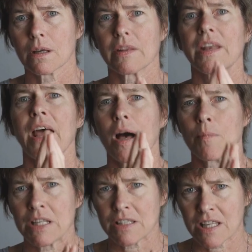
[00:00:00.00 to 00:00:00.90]
then how
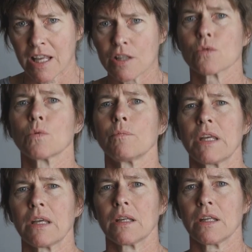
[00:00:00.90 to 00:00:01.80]
many tens will
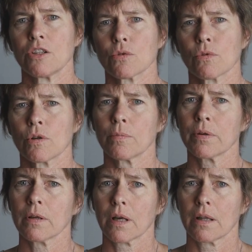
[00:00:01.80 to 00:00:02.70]
be in each group?
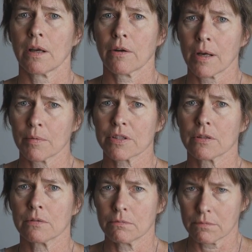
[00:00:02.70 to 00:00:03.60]
And they're able
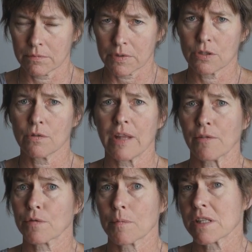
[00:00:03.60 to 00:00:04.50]
to do
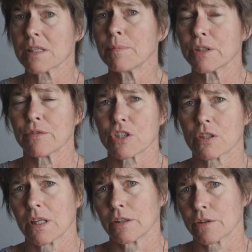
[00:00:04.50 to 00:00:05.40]
that from the simple
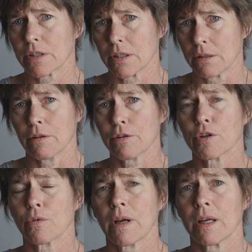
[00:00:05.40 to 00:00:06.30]
division they learned in
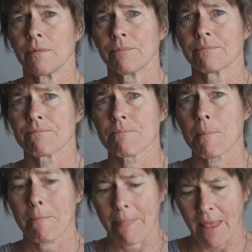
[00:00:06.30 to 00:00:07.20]
3rd grade.
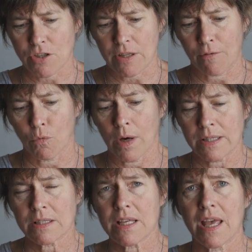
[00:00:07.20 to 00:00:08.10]
So they have
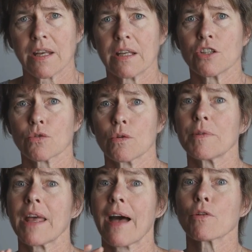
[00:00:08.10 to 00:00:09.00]
1 10 in each group.
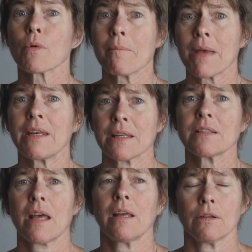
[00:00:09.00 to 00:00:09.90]
They have a remaining
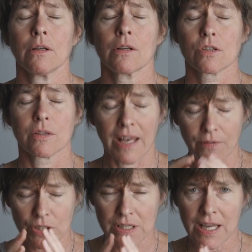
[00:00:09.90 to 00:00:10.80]
10. So they
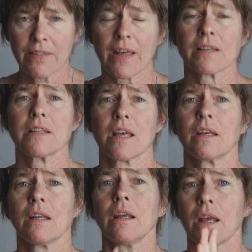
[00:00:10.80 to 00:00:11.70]
have to take that
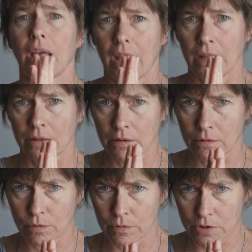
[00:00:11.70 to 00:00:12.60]
10 and
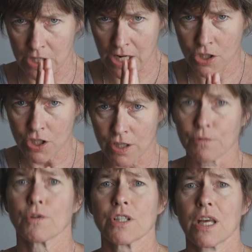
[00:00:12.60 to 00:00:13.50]
change it
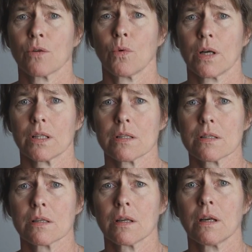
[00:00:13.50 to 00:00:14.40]
for 10
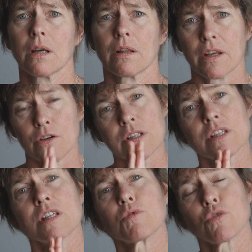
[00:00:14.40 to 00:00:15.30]
ones. There's the
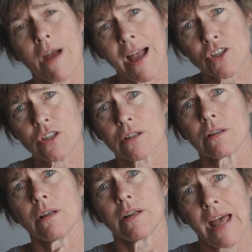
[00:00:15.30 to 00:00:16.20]

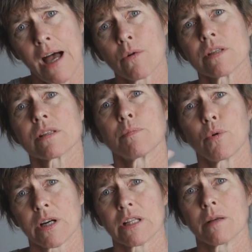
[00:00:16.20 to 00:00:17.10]
subtraction now is
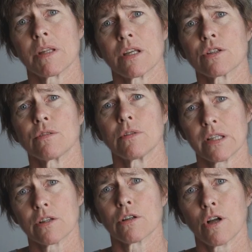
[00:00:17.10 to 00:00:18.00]
supporting them
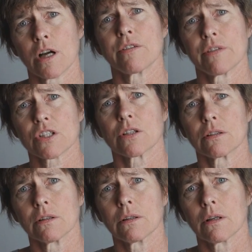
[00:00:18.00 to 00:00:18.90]
in their long
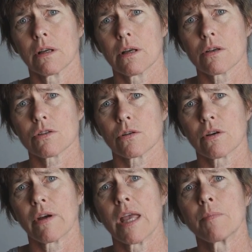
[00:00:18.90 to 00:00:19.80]
division. So
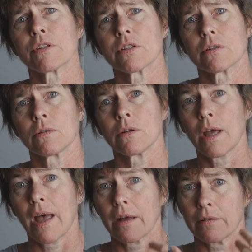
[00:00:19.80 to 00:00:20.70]
they're able to
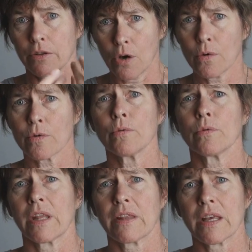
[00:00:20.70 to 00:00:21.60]
know
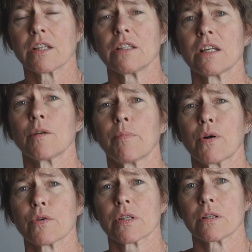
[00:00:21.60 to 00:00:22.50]
that they can
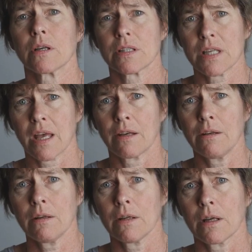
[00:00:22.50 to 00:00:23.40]
decompose a
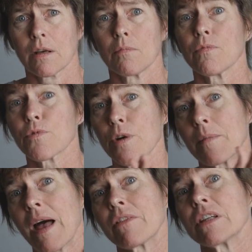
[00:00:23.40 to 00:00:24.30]
10
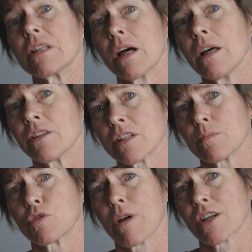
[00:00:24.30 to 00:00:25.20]
from having done the
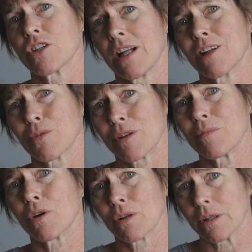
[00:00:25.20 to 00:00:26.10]
subtraction
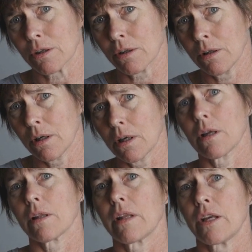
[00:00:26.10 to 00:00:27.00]
algorithm earlier.
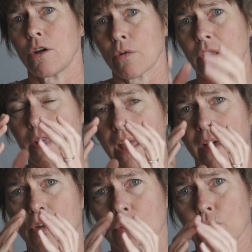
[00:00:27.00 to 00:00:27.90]
They know that they
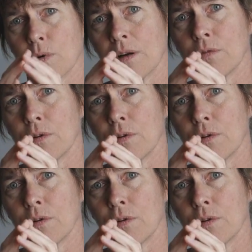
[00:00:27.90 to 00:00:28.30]
have those 12